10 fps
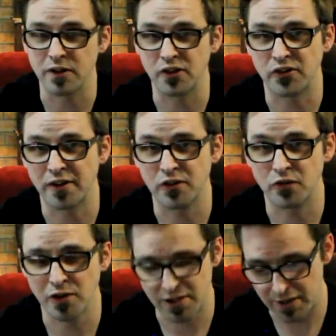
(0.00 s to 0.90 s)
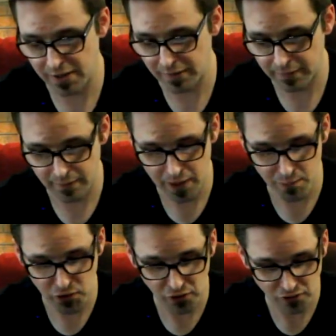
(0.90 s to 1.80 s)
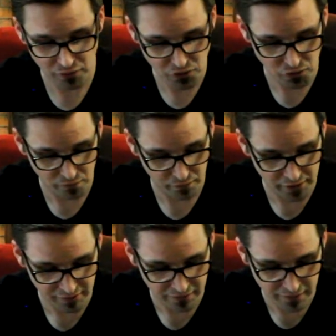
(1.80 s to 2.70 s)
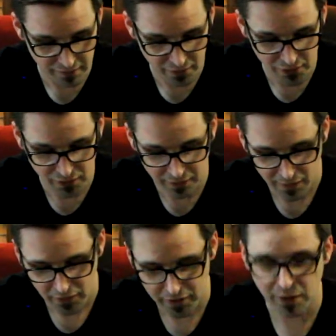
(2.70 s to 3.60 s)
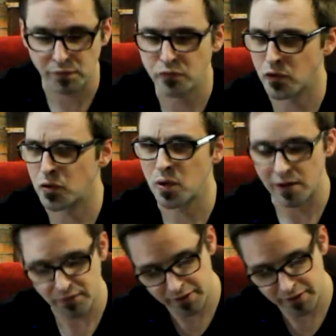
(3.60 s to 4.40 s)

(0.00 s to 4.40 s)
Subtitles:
as I said, is very nice, there are some sort of things that are kind of throw you off.